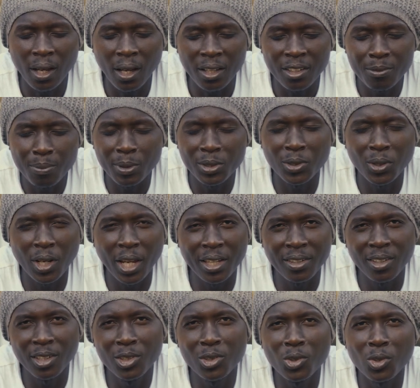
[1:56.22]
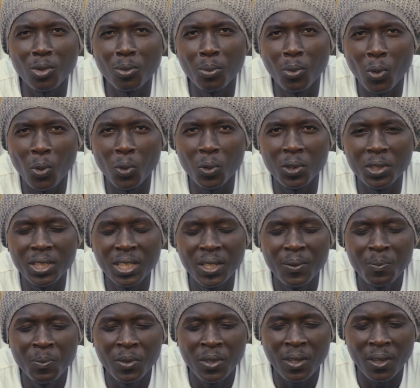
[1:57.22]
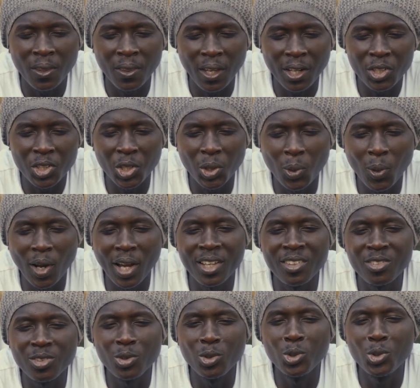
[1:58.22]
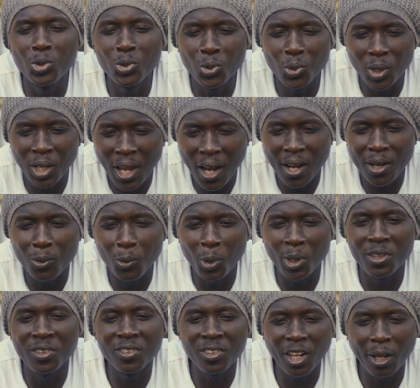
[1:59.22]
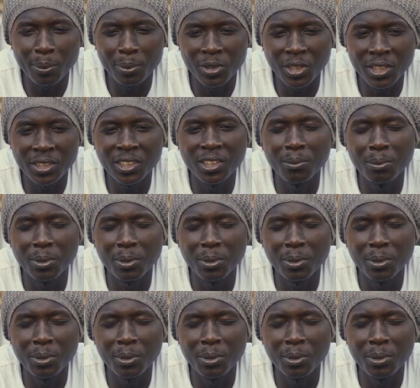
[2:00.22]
specialization mold that requires you to learn one subject and